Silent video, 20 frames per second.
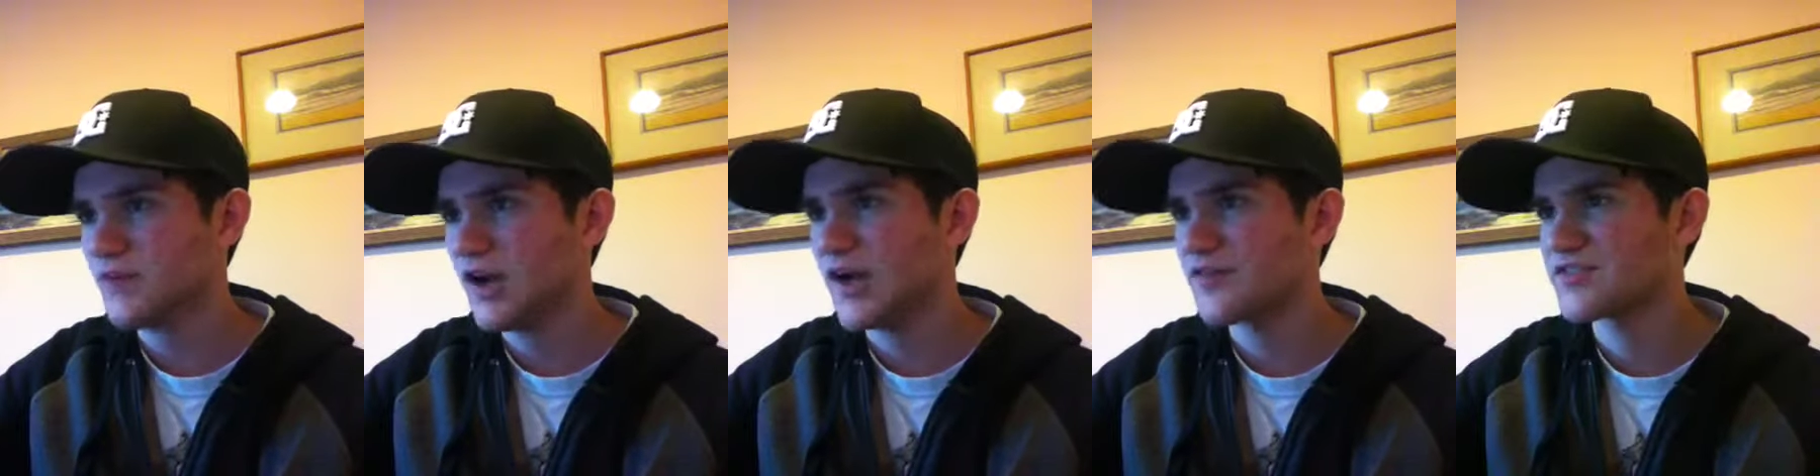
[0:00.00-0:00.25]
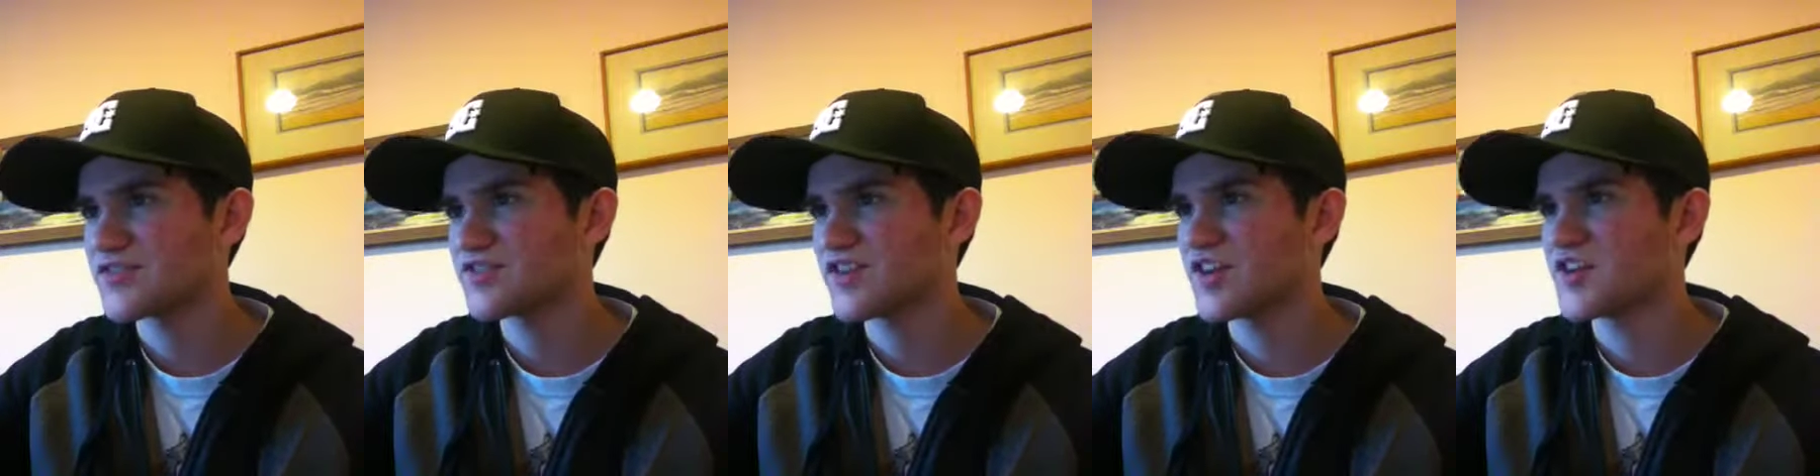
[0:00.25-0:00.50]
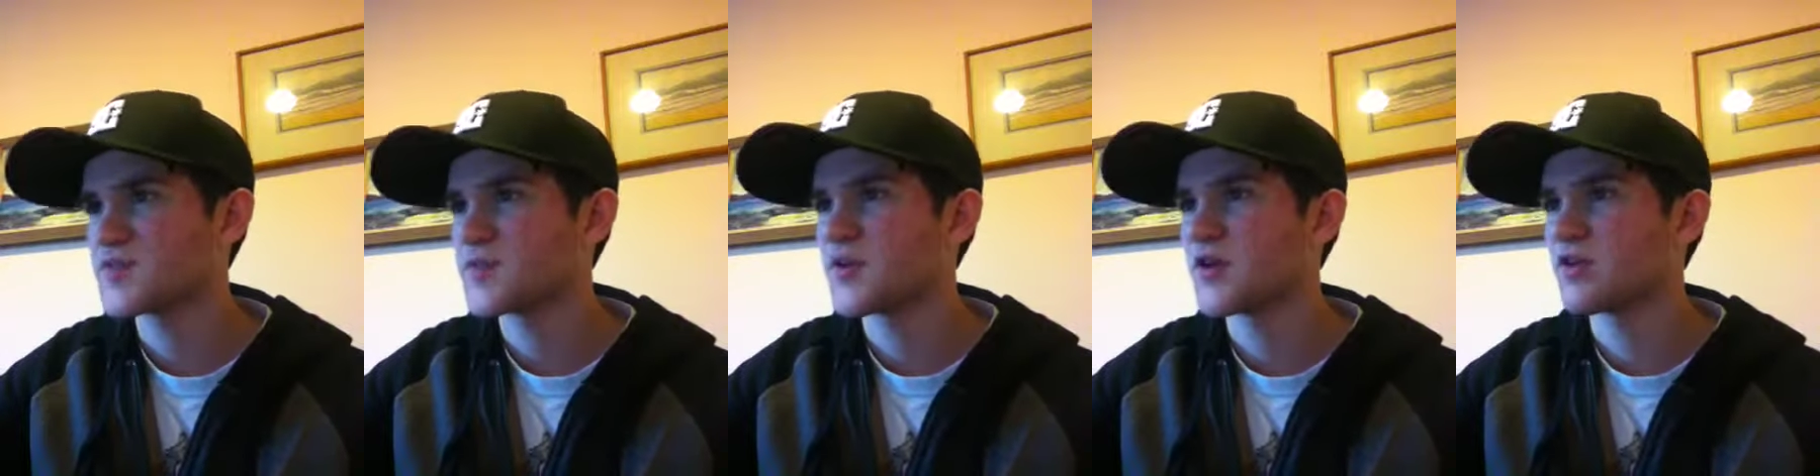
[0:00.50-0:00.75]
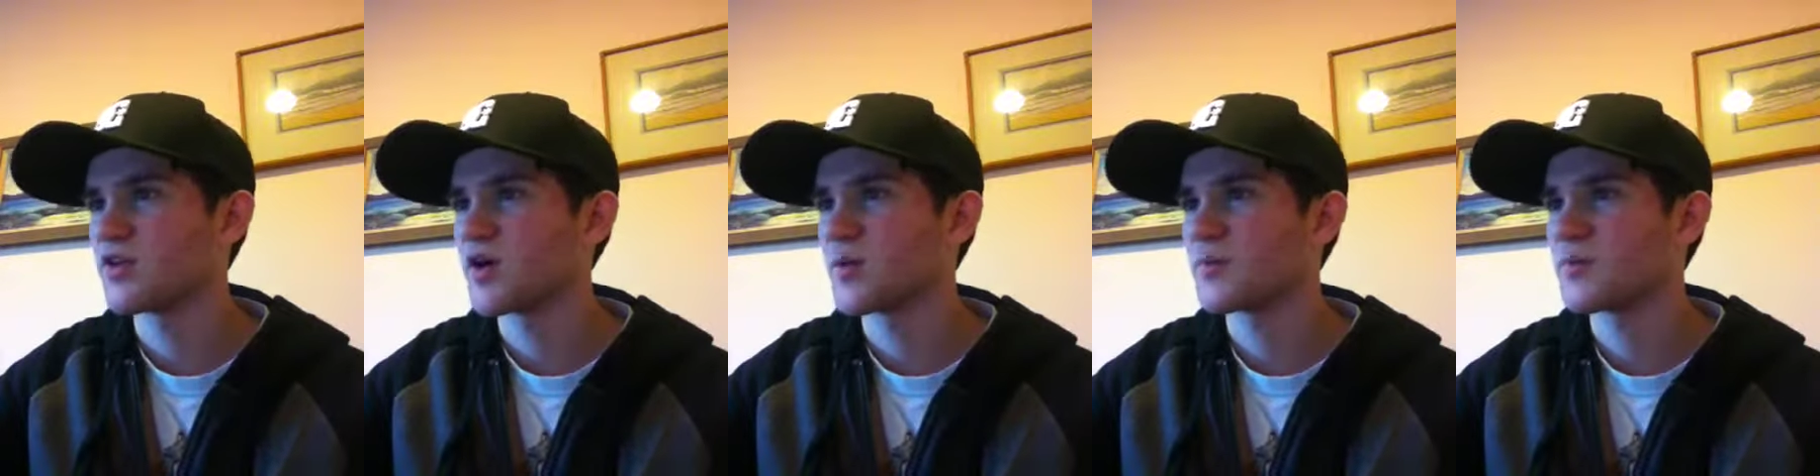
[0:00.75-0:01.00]
I'd say it's
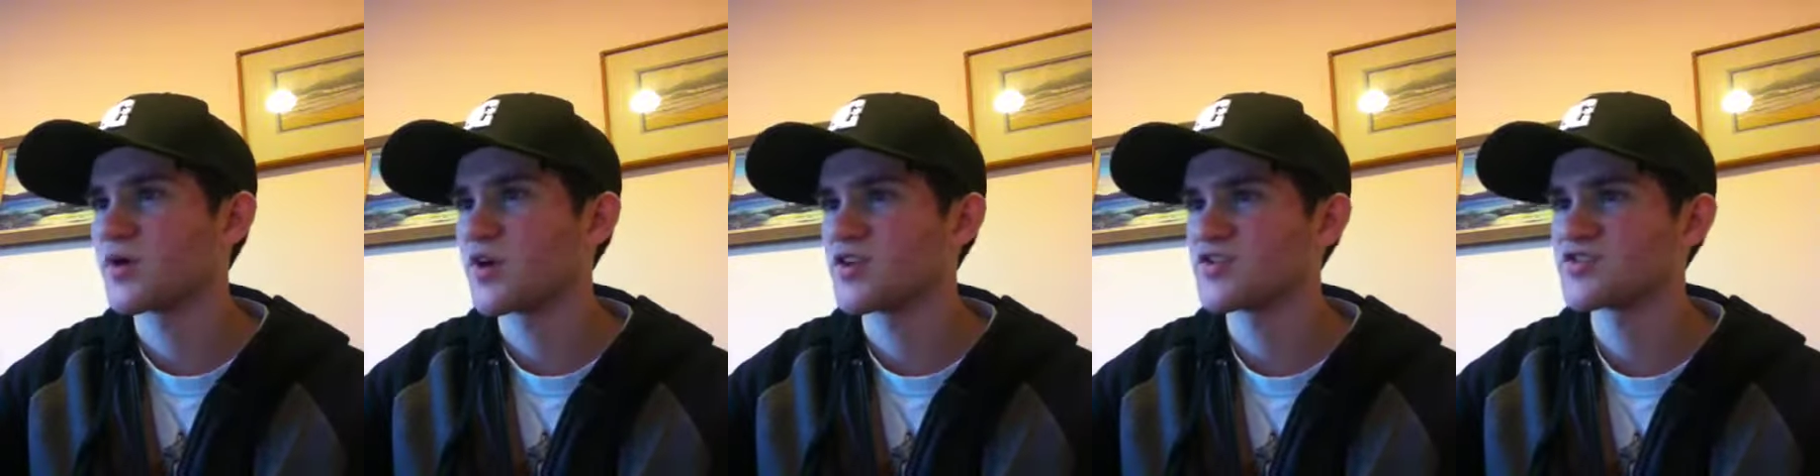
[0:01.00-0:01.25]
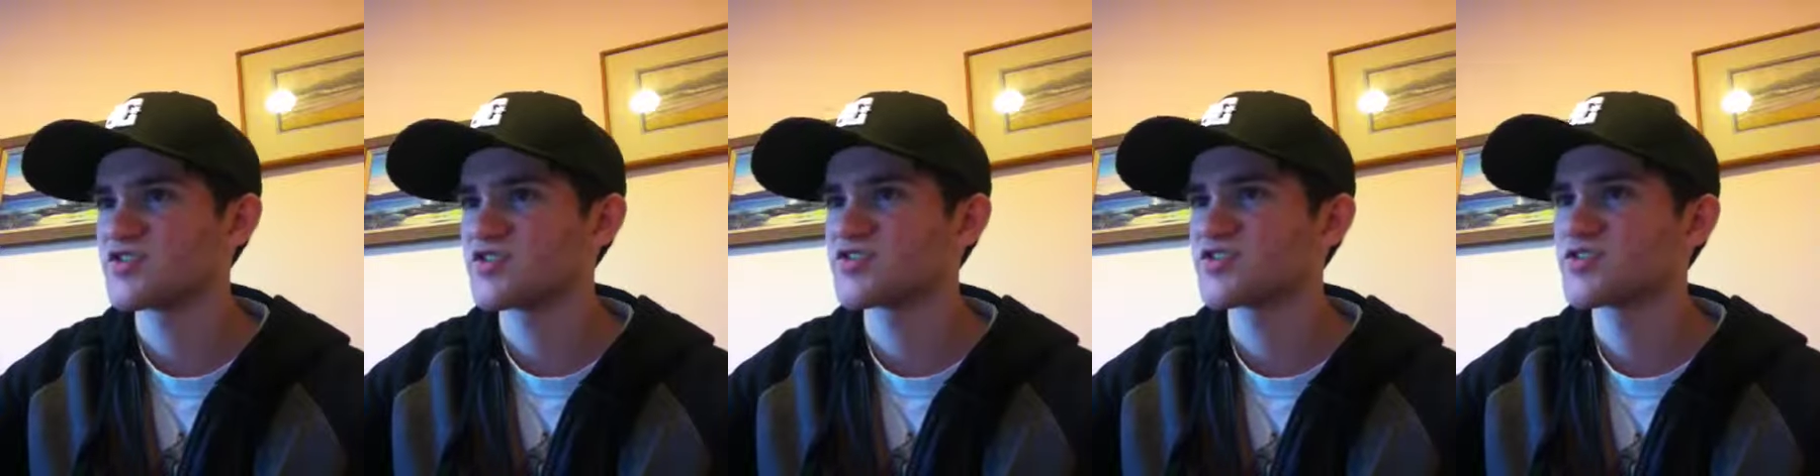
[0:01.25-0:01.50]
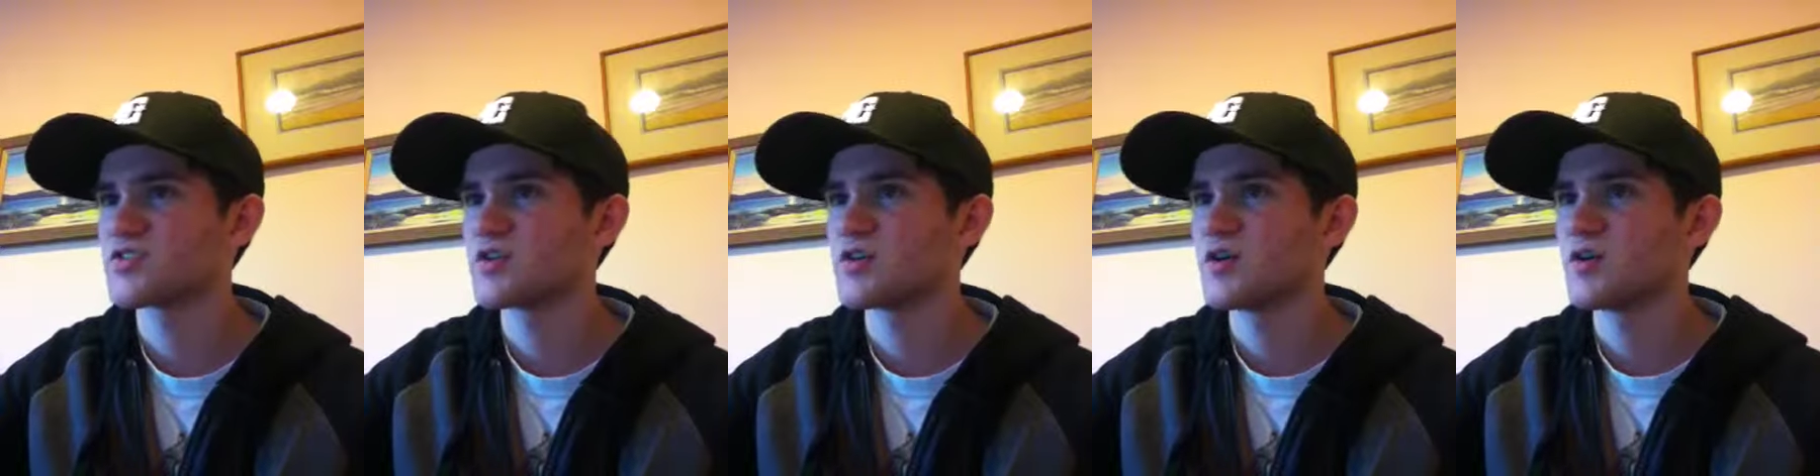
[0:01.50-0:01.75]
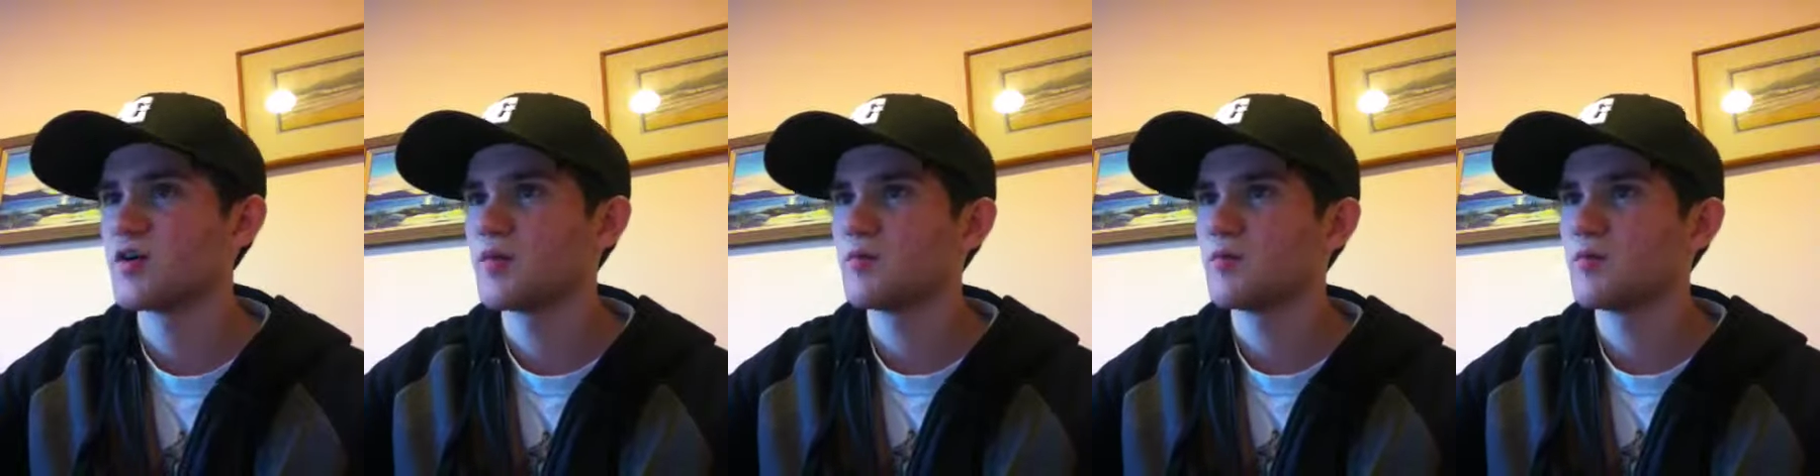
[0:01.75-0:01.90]
been a long process.